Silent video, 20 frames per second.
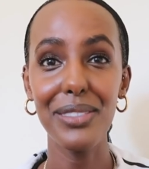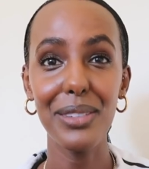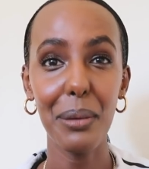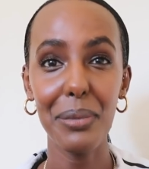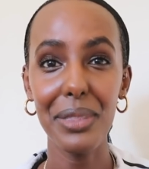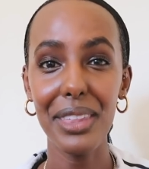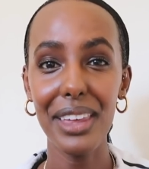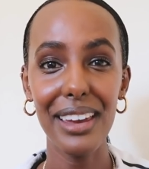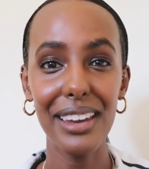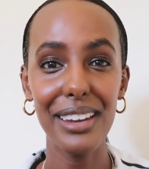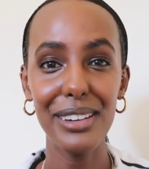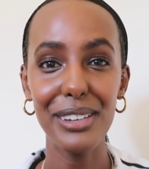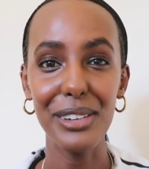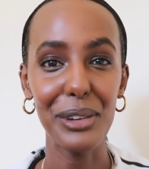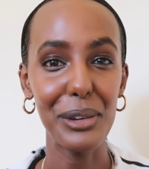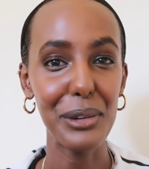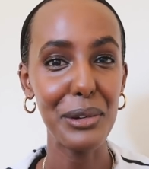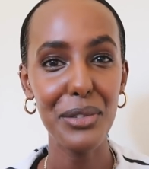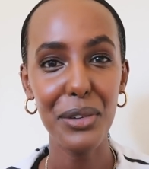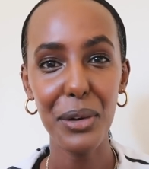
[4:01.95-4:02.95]
of something
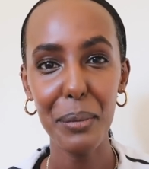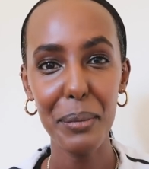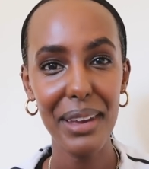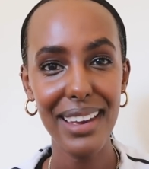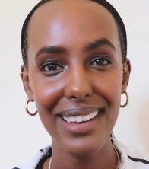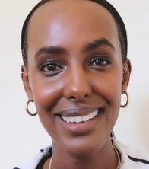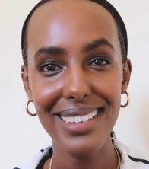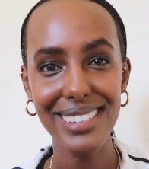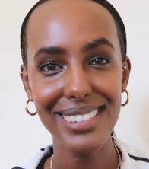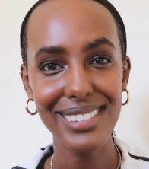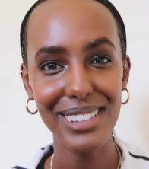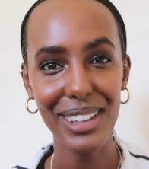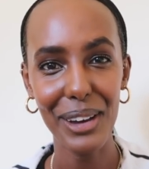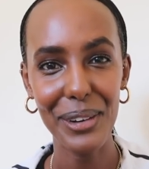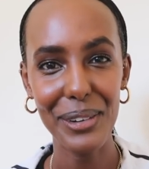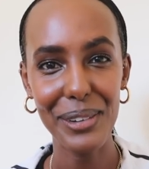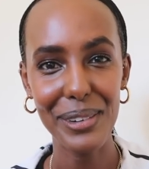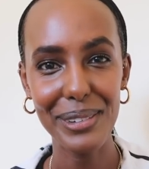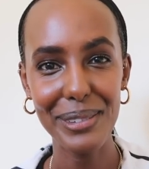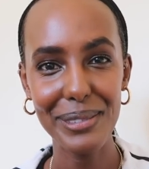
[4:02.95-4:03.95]
new for me.
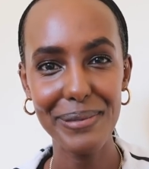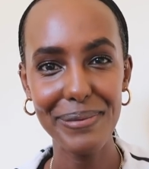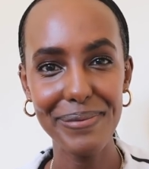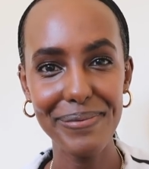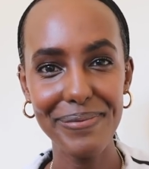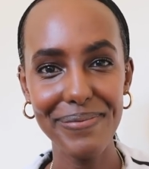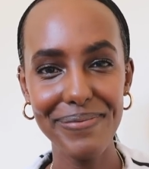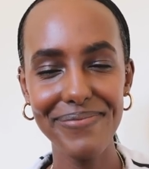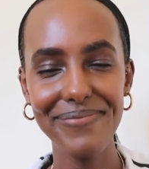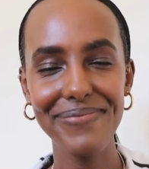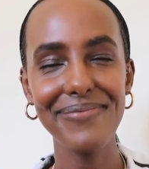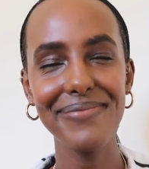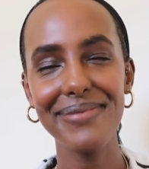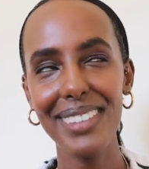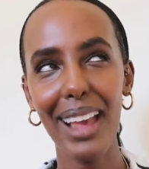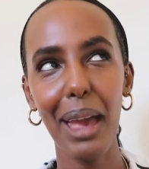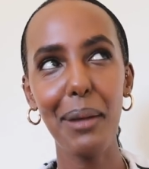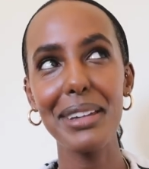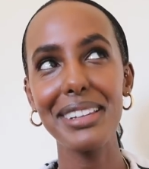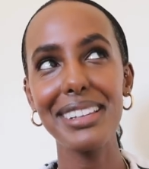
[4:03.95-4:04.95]
So
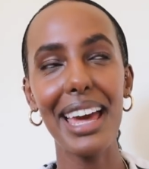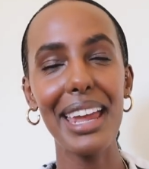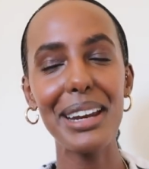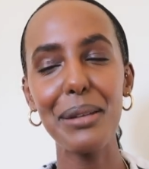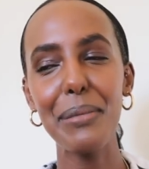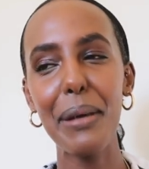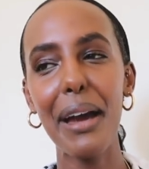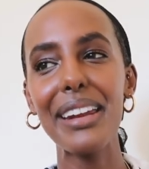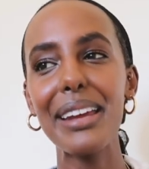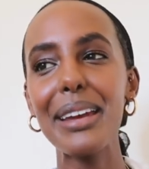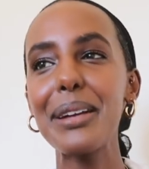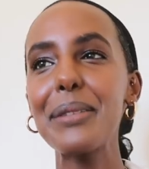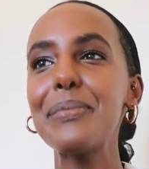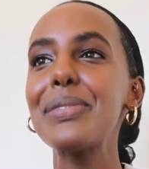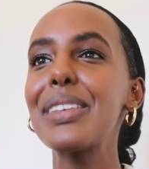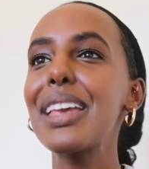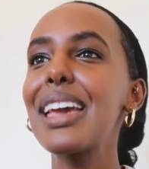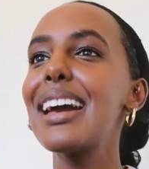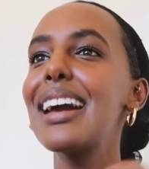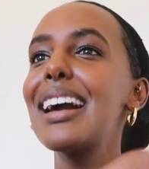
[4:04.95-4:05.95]
I'm excited about it.
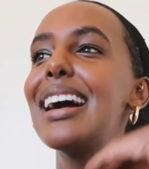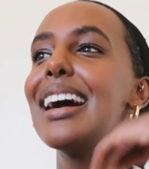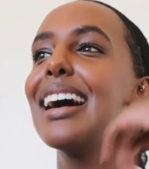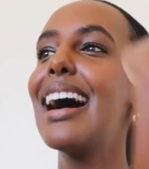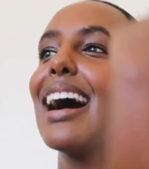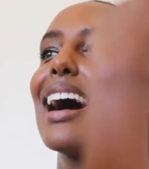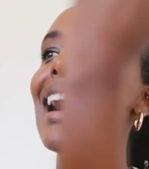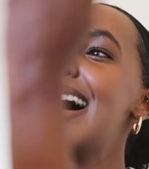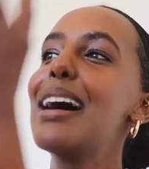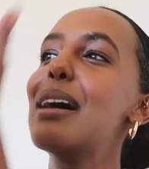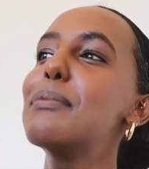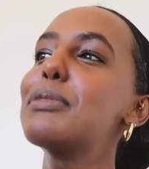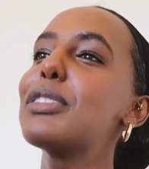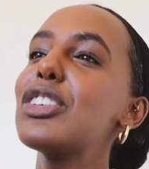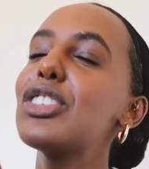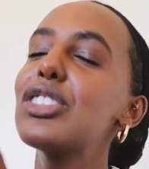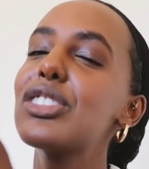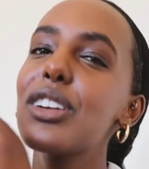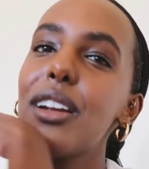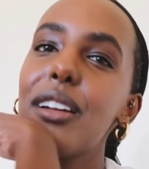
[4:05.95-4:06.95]
Um,
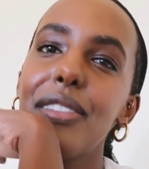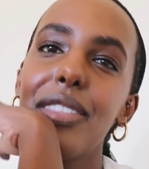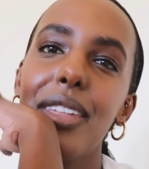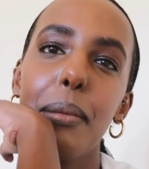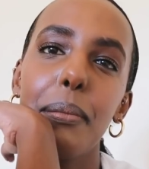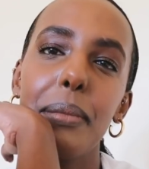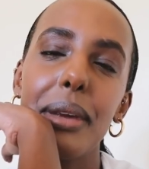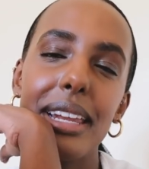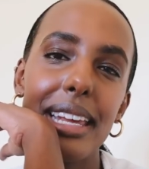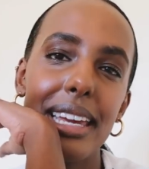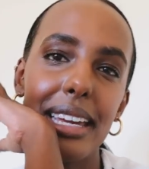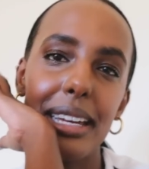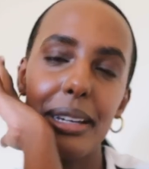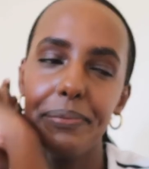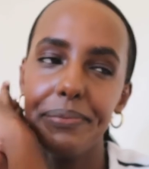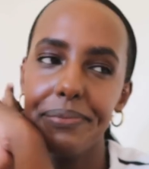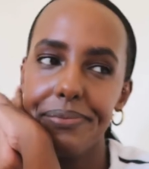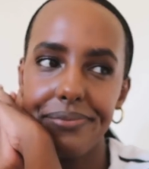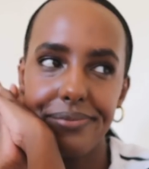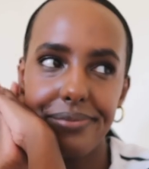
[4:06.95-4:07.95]
so I just got off that
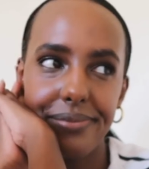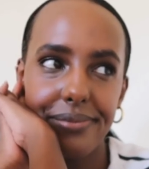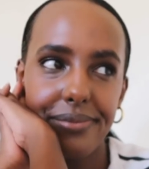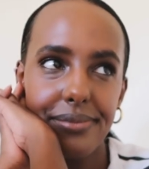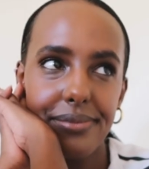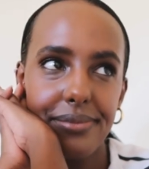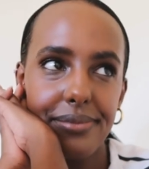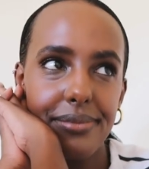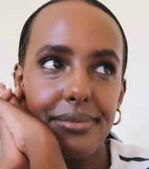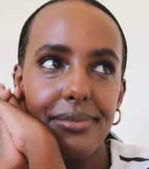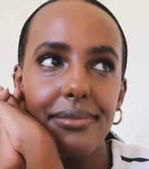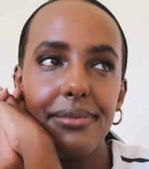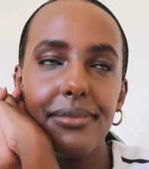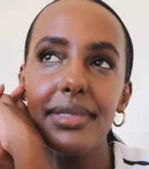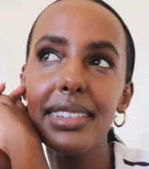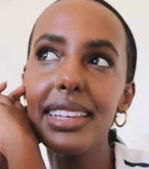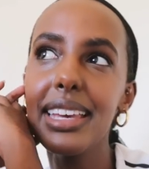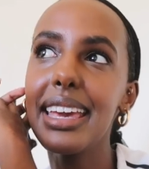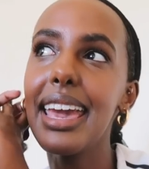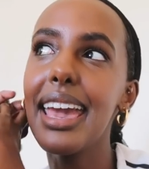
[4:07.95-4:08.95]
meeting
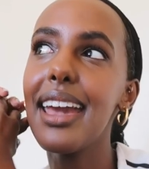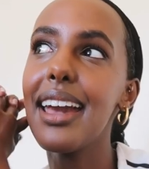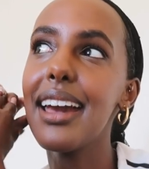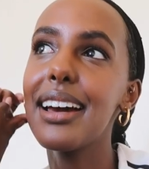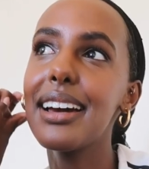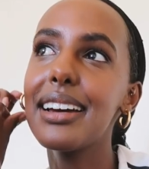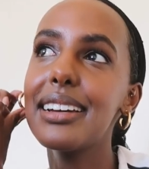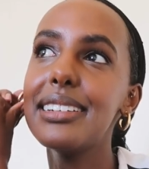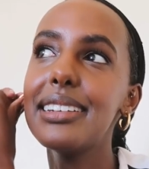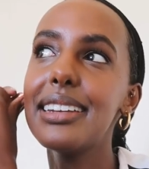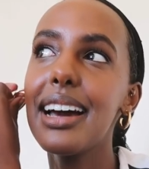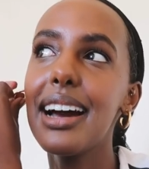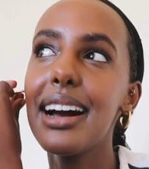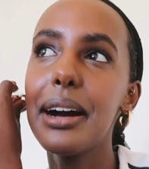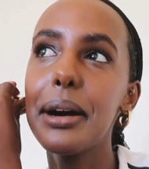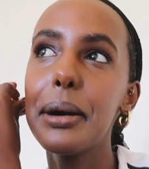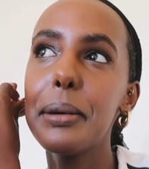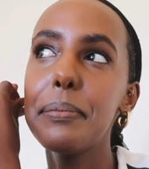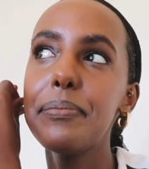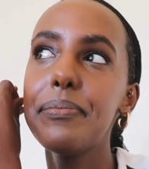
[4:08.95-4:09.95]
and
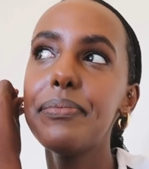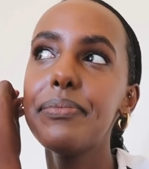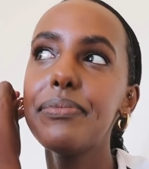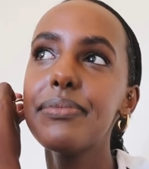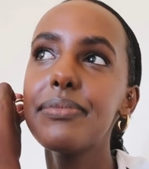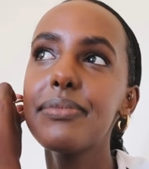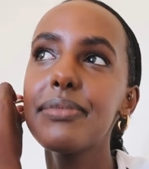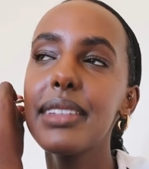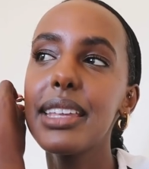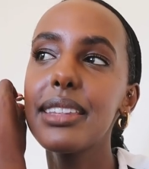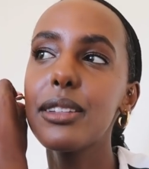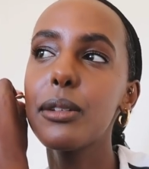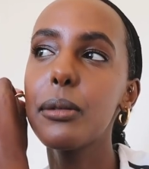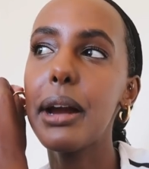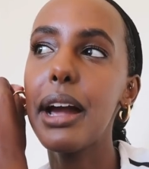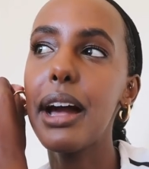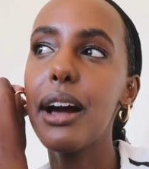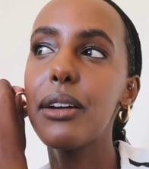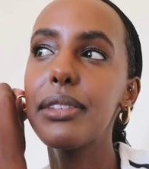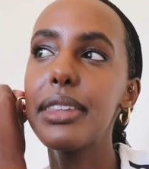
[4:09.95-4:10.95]
um, it's
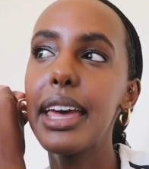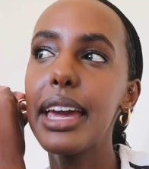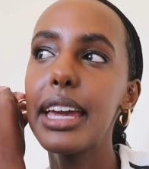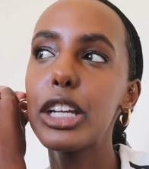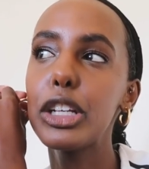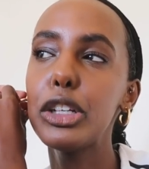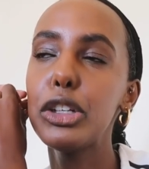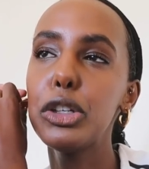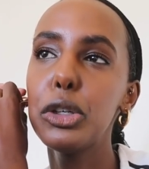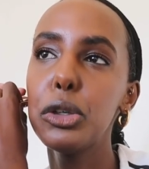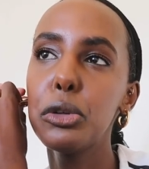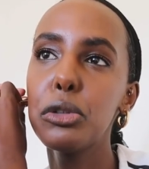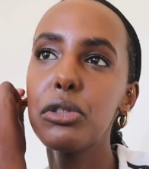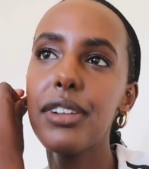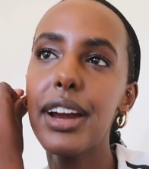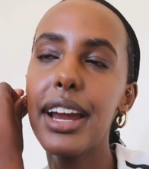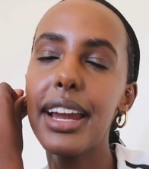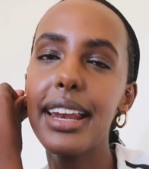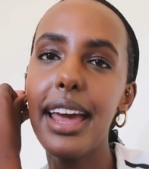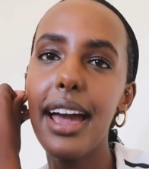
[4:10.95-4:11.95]
around like
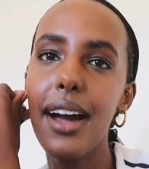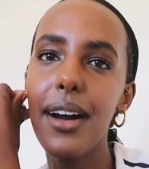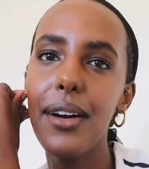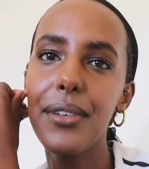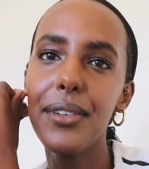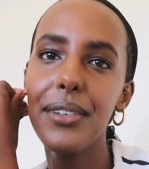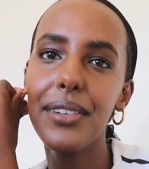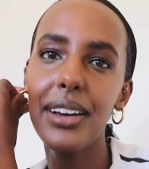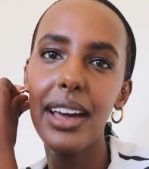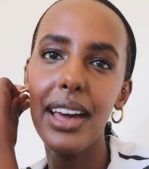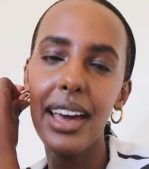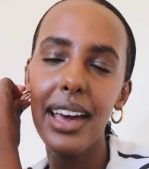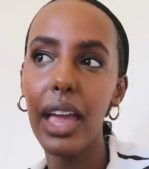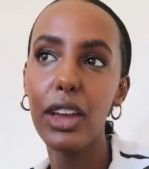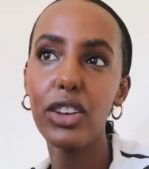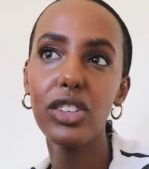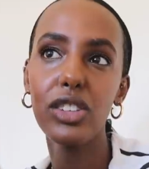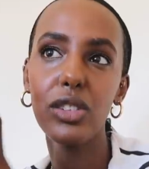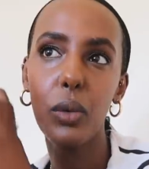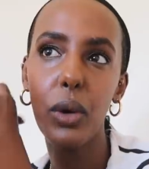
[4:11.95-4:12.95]
noon right now.
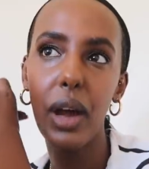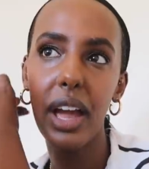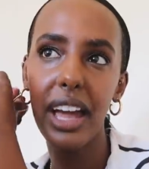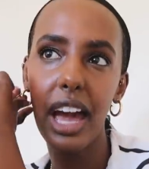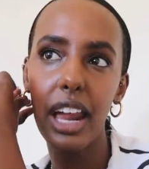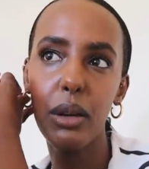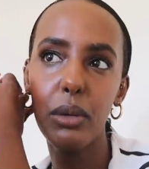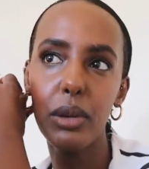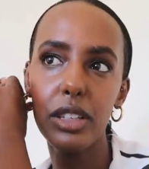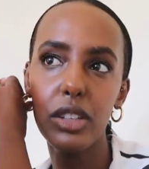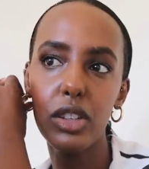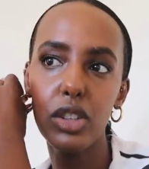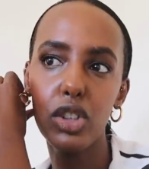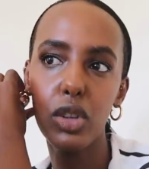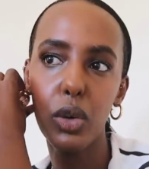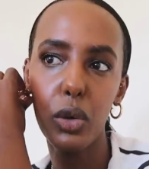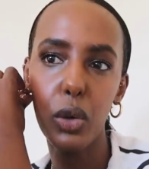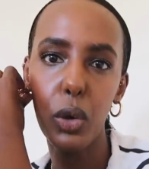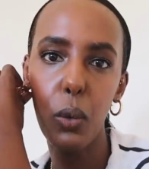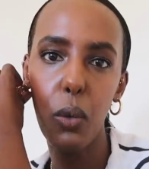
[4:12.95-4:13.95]
I just, I kind of wanted to
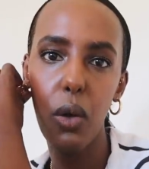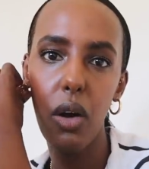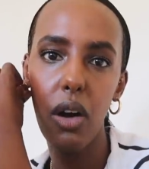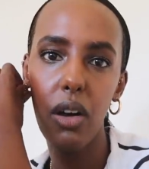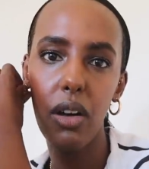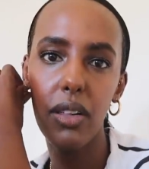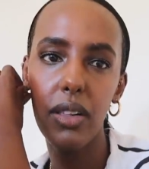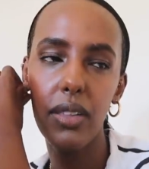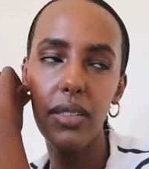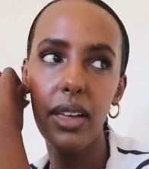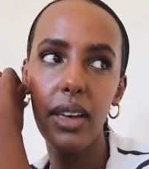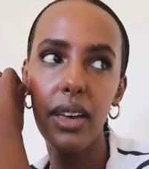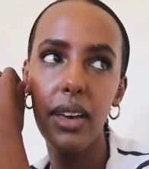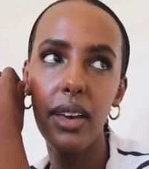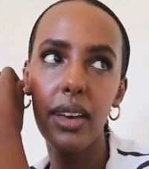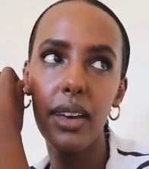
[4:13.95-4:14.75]
show you all